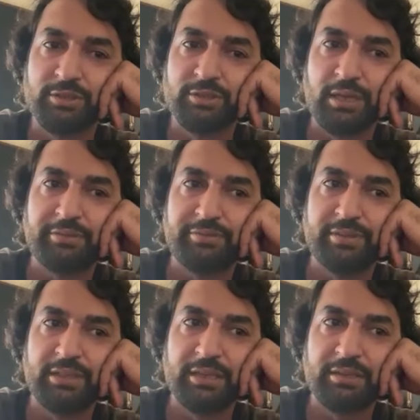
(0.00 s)
So I
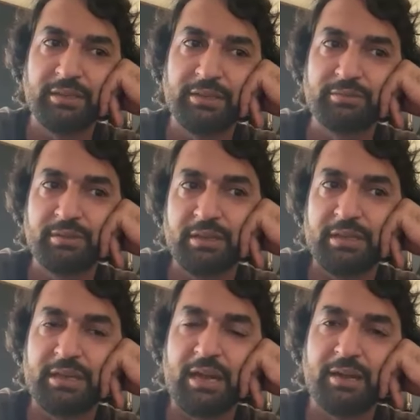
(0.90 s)
feel like
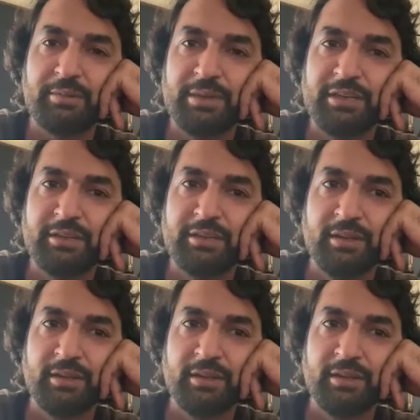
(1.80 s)
it had a meaning,